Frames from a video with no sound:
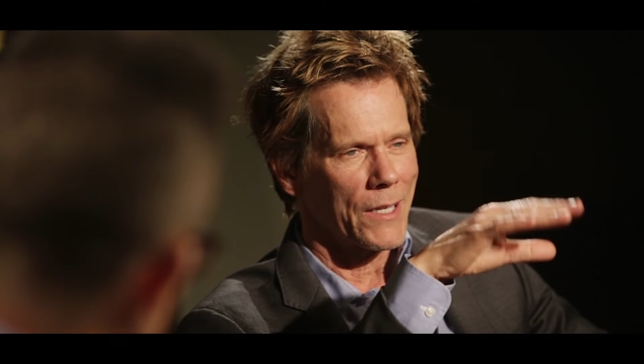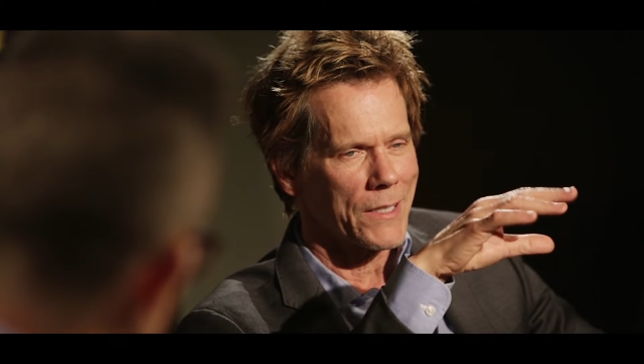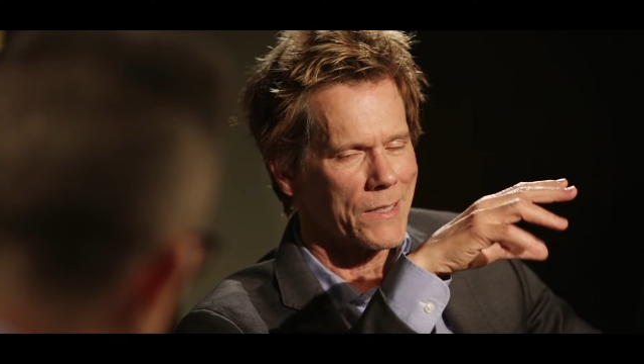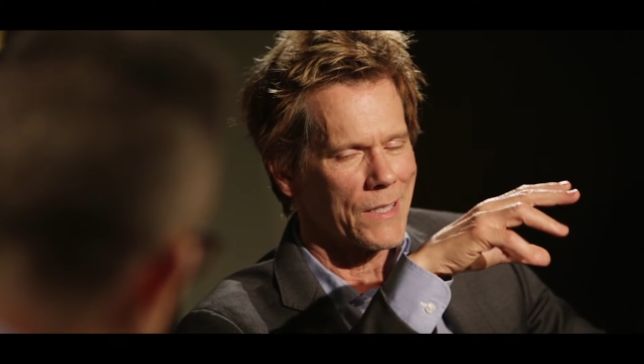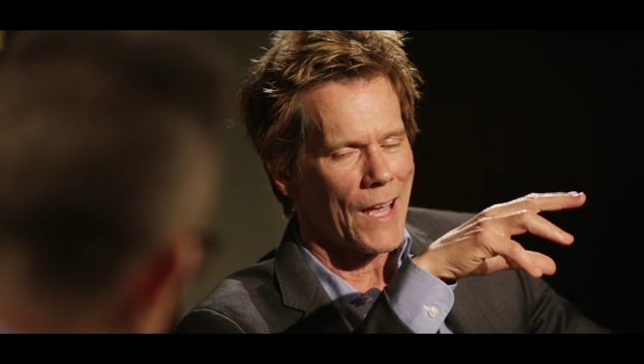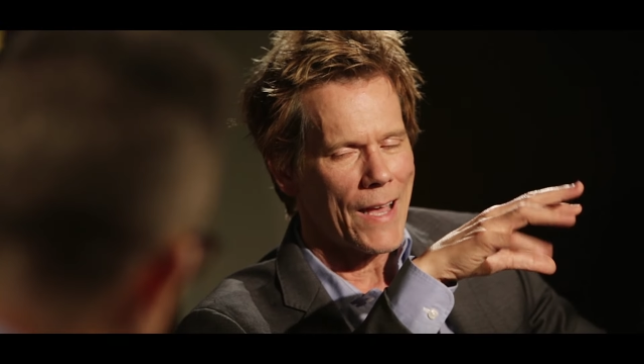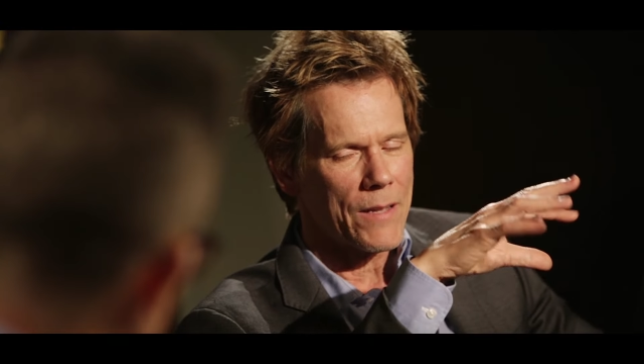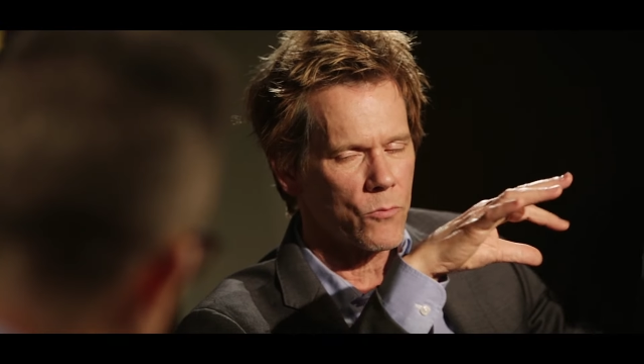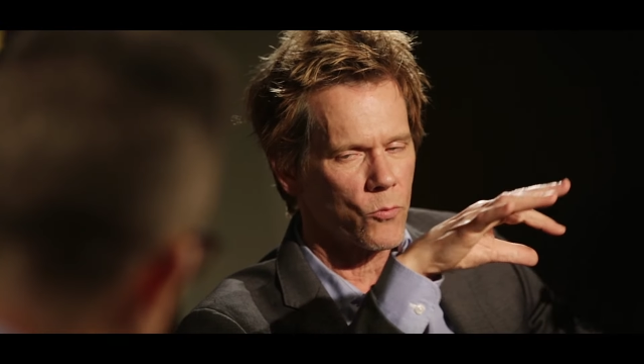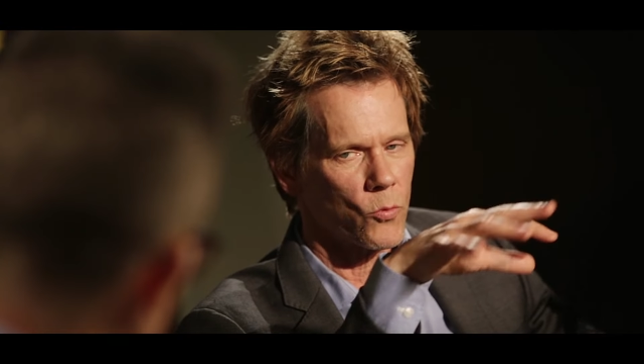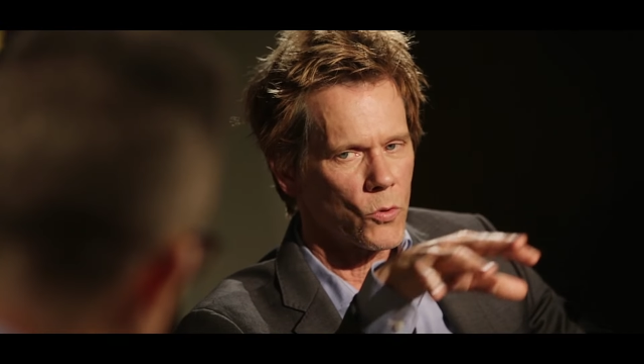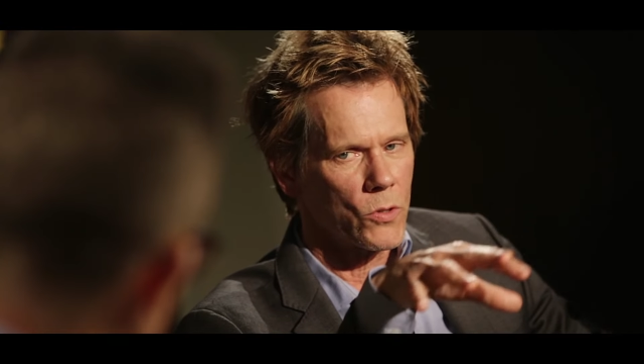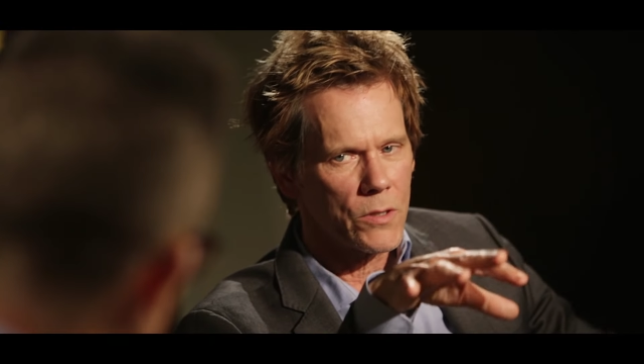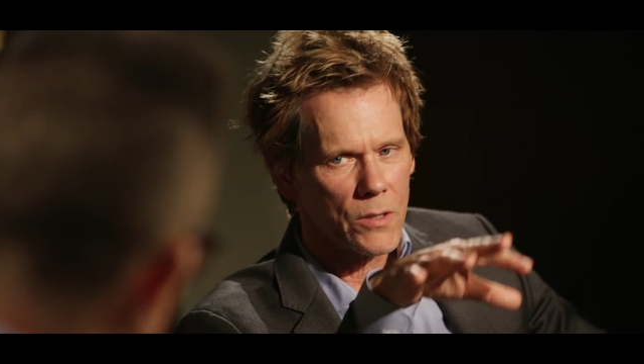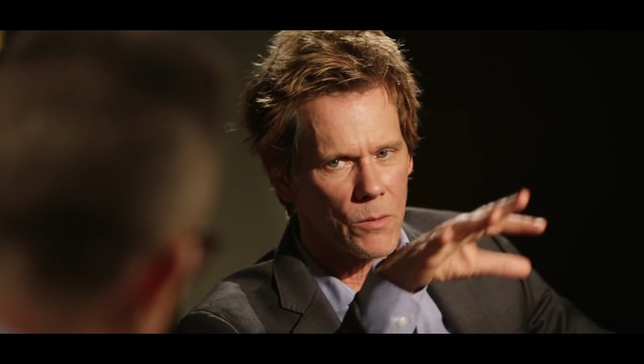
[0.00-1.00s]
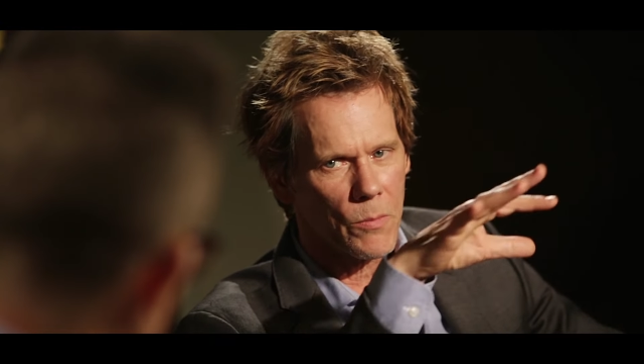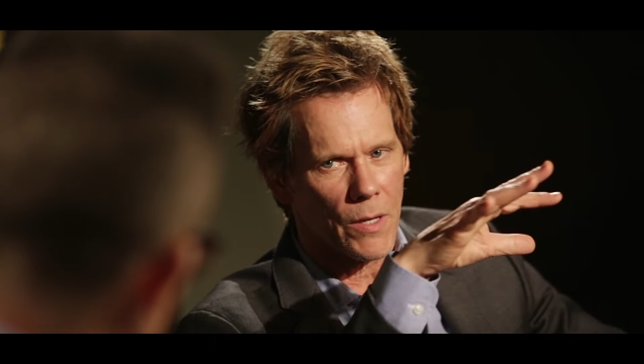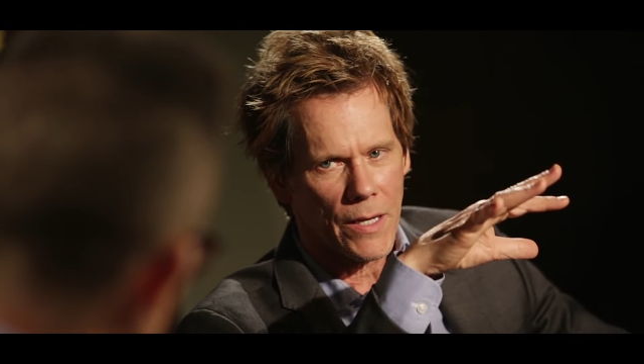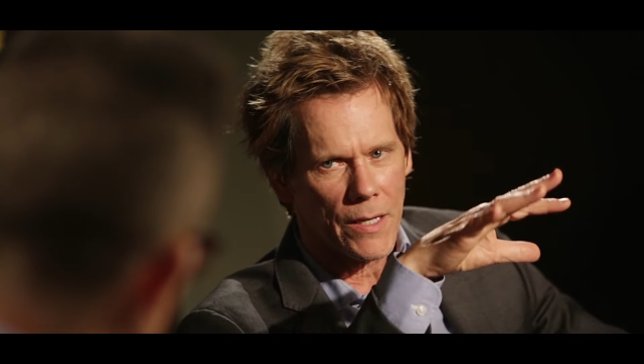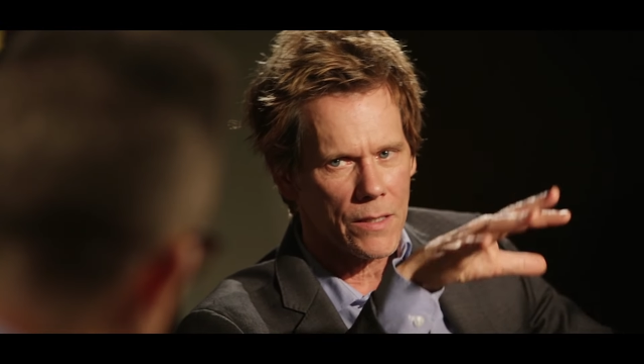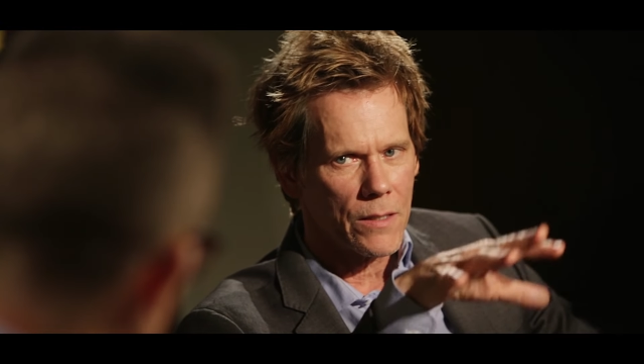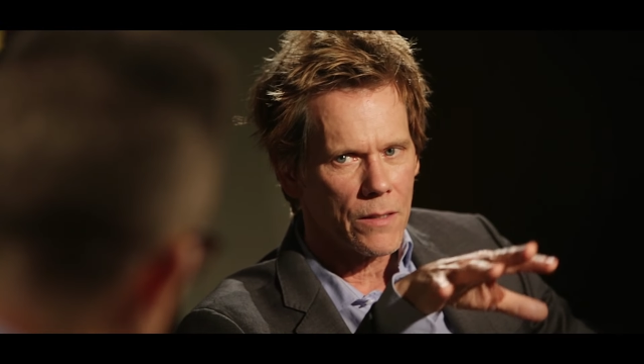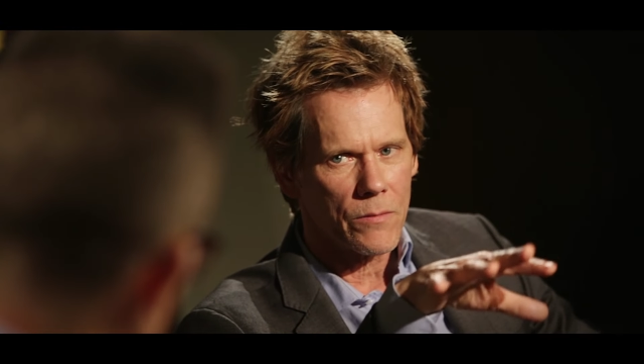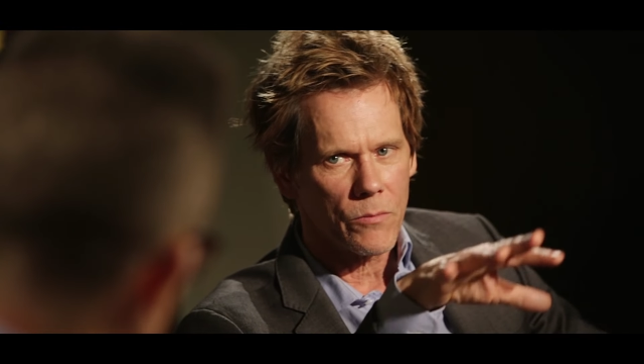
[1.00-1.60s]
like that really made